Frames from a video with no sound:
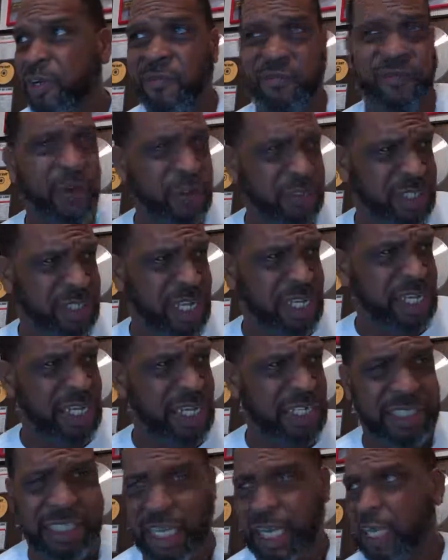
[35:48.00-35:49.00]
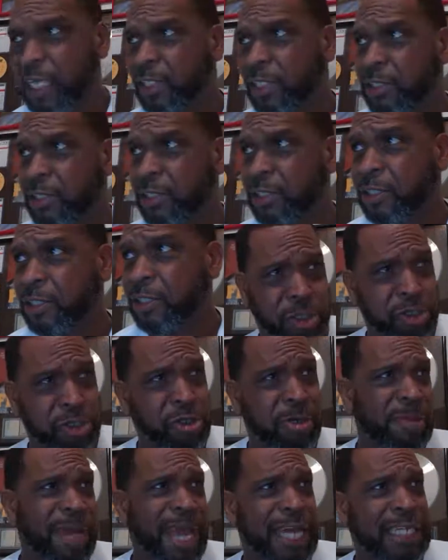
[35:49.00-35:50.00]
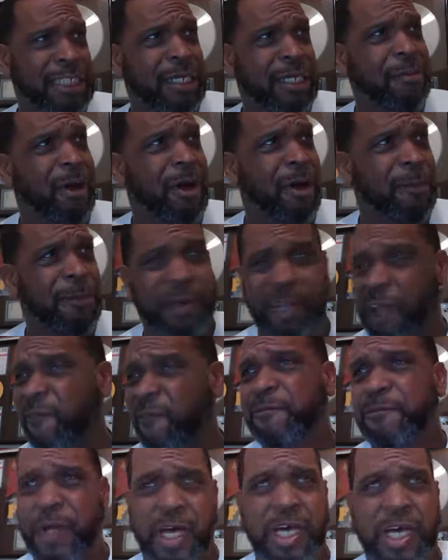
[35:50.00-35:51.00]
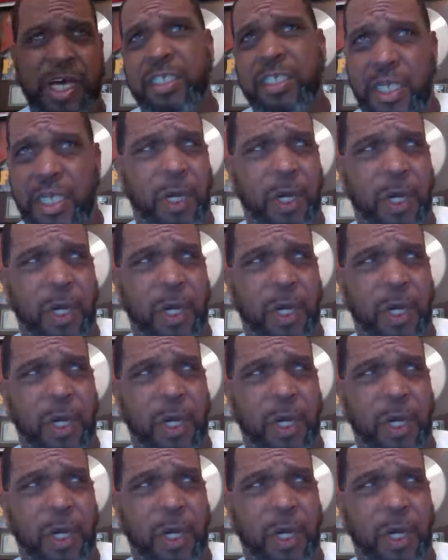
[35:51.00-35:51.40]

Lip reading: thing they say is, are you a basketball player? Fuck no.